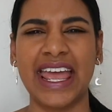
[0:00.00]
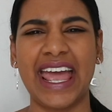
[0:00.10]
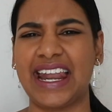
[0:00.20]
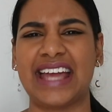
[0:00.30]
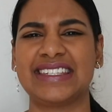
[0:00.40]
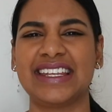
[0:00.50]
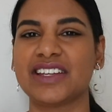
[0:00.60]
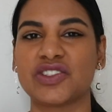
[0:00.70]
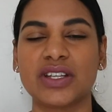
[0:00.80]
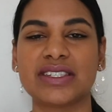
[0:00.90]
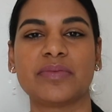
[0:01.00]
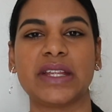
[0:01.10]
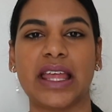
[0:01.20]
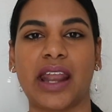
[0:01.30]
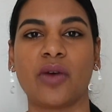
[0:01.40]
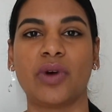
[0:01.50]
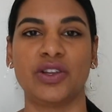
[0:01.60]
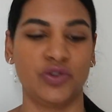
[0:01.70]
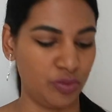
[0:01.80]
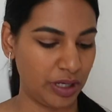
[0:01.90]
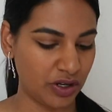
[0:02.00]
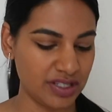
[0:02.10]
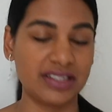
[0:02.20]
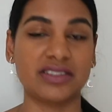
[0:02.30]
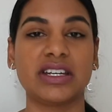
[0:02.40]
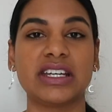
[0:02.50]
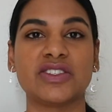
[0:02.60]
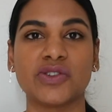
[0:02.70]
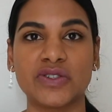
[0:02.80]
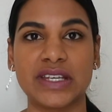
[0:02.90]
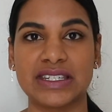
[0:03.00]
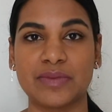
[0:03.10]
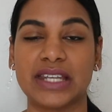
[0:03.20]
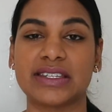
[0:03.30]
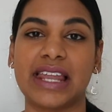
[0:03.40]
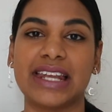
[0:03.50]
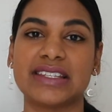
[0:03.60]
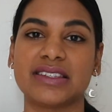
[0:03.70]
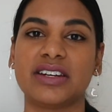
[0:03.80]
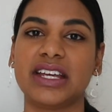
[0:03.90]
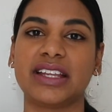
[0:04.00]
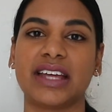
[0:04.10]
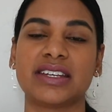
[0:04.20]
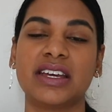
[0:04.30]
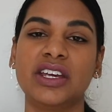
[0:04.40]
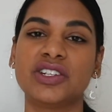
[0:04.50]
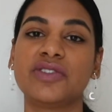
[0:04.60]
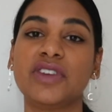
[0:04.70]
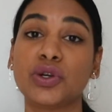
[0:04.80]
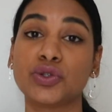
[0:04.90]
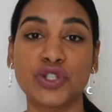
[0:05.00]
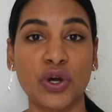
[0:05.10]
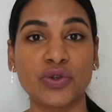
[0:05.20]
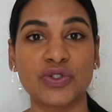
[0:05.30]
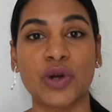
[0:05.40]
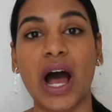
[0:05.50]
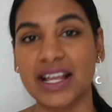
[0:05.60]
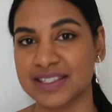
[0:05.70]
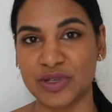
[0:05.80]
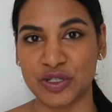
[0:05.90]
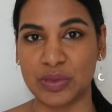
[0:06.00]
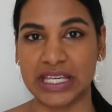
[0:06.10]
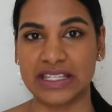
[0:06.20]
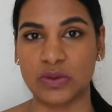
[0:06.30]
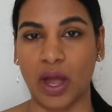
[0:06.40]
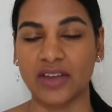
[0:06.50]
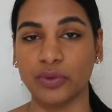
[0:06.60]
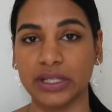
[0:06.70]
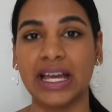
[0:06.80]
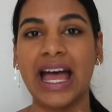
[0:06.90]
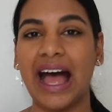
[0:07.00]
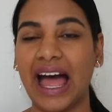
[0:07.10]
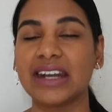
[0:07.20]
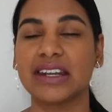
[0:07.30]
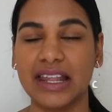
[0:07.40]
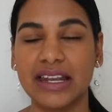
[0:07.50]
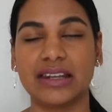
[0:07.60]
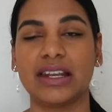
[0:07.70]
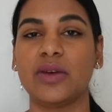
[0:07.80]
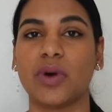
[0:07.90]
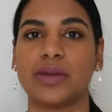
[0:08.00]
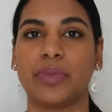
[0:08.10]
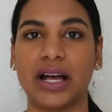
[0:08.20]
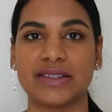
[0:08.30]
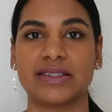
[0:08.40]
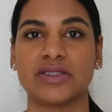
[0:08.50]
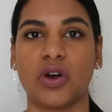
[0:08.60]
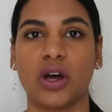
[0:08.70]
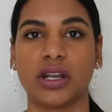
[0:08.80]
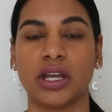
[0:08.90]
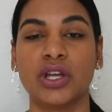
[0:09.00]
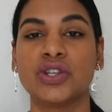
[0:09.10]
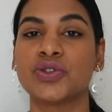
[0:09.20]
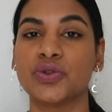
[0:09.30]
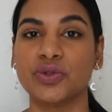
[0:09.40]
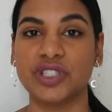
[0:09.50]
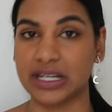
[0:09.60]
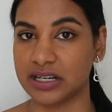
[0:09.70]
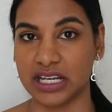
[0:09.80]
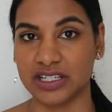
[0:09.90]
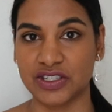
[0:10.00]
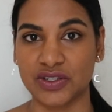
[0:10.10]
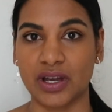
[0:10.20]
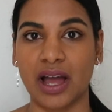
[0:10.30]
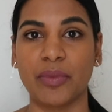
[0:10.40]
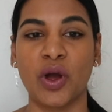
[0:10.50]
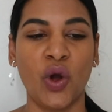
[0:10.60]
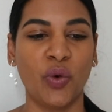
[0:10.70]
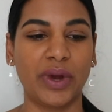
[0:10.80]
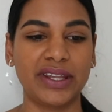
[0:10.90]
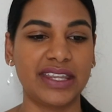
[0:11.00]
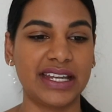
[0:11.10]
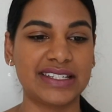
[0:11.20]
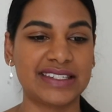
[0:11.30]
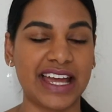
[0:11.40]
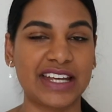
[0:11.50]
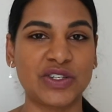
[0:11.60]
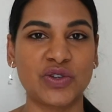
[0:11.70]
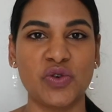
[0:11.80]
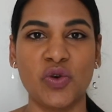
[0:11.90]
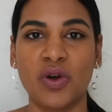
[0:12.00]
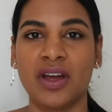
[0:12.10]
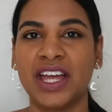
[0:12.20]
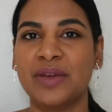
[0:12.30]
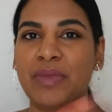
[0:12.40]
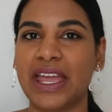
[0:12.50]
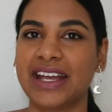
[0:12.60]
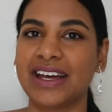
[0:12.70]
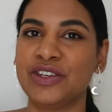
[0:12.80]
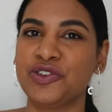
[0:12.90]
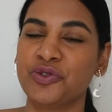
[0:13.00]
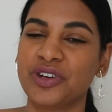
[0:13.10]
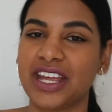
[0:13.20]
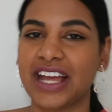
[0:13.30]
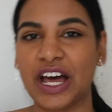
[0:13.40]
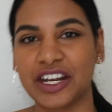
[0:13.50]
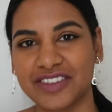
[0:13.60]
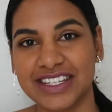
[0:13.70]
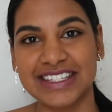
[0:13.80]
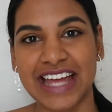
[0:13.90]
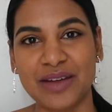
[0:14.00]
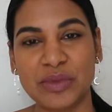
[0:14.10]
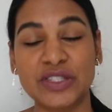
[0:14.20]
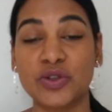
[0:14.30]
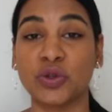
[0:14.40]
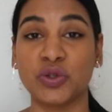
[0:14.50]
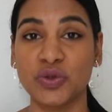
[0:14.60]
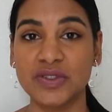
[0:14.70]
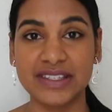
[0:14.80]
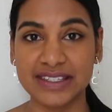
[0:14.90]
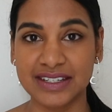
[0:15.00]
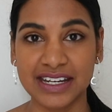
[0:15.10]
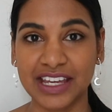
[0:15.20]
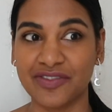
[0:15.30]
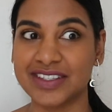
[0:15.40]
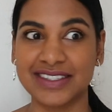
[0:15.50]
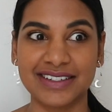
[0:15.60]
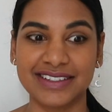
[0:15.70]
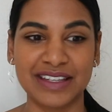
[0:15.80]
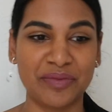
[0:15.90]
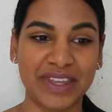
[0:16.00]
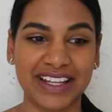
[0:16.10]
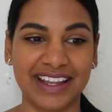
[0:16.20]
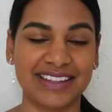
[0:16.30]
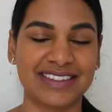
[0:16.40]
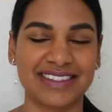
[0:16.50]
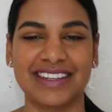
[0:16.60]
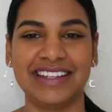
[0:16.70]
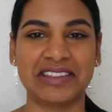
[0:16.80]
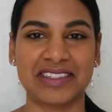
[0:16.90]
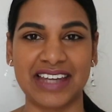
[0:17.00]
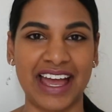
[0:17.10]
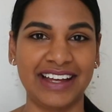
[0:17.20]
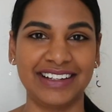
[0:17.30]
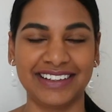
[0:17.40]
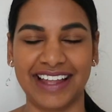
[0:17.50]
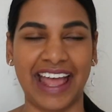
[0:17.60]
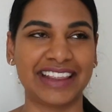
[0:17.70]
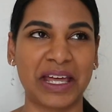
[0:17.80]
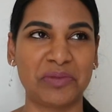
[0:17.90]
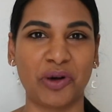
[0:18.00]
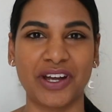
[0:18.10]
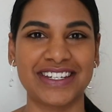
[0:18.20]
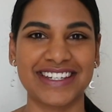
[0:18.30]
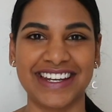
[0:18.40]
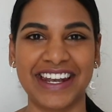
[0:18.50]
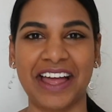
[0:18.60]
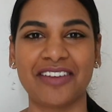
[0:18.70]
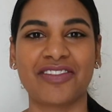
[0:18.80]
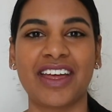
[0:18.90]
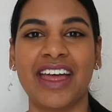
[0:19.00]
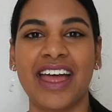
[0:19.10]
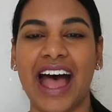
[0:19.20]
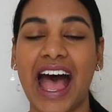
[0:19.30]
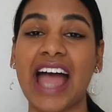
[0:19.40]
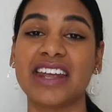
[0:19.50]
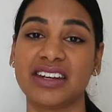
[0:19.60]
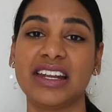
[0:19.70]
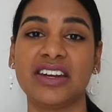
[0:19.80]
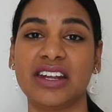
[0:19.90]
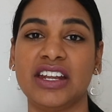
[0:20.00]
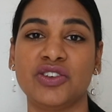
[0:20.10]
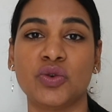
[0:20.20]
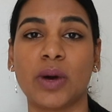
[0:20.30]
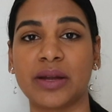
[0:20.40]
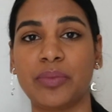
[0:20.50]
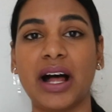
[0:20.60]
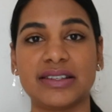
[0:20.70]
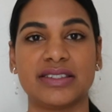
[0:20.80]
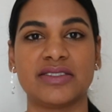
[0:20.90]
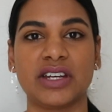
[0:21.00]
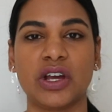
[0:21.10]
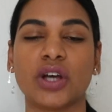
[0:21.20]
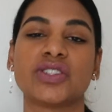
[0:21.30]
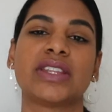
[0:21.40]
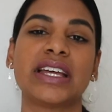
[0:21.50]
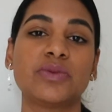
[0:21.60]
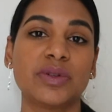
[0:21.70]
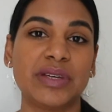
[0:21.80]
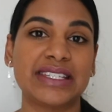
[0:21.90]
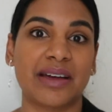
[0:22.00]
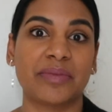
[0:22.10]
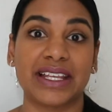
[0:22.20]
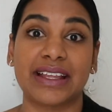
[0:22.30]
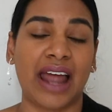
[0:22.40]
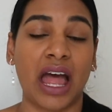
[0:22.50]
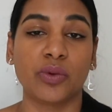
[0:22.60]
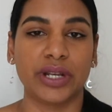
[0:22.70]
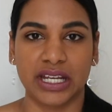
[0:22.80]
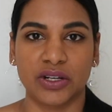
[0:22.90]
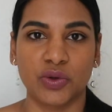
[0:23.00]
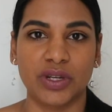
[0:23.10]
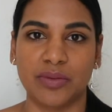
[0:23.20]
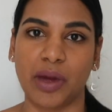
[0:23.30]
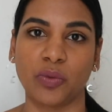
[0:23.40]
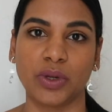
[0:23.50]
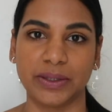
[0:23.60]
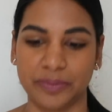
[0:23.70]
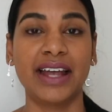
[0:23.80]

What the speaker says: And I said, that's not something that I want to do because this ring is so sentimental and it's the ring that Trevino chose to ask me to be his wife with. I really, really want to pass this on to generations to come. Whether they decide to make a new ring out of this diamond or use this ring, if it's still something that's in style at that point in life, I really, really do want to pass this ring on. So that would be something that I would include in my will.